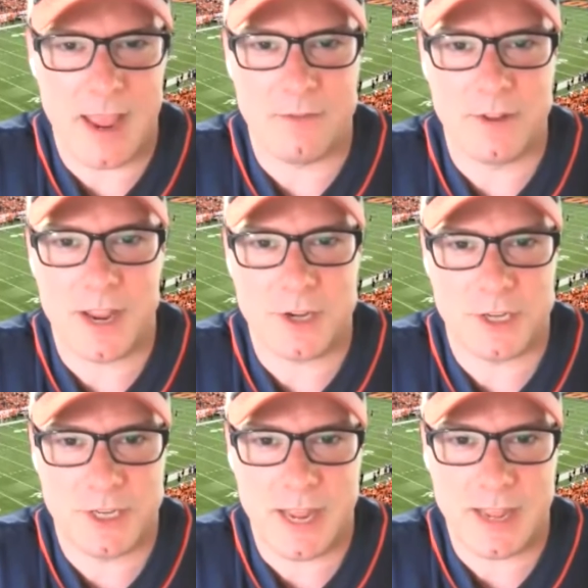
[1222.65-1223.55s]
everything I
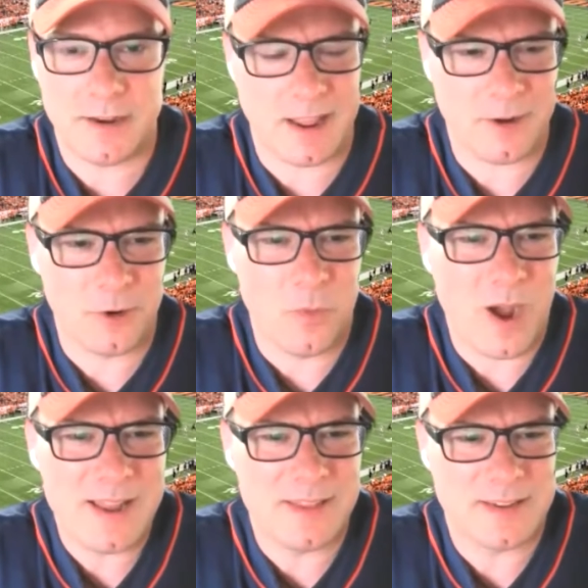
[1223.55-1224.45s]
just said. I don't know
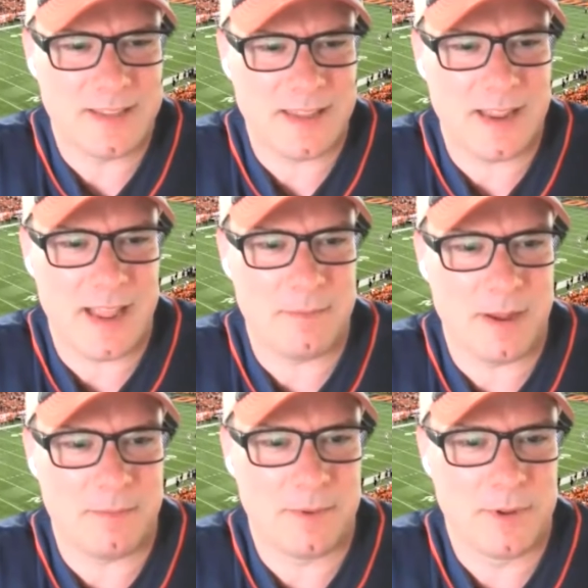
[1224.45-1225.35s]
why this thing came
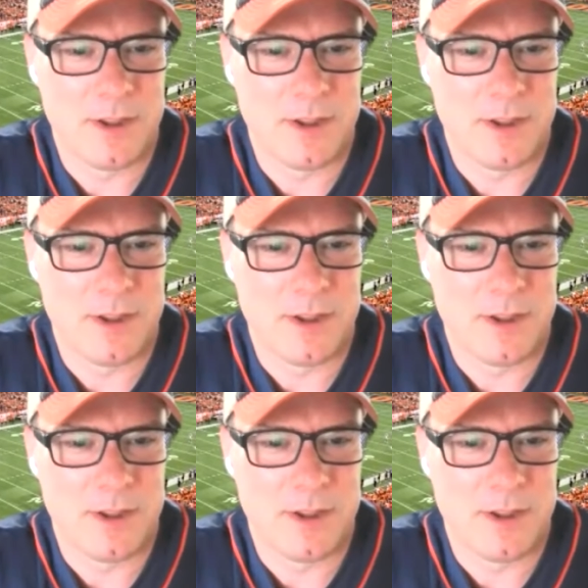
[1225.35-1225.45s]
up.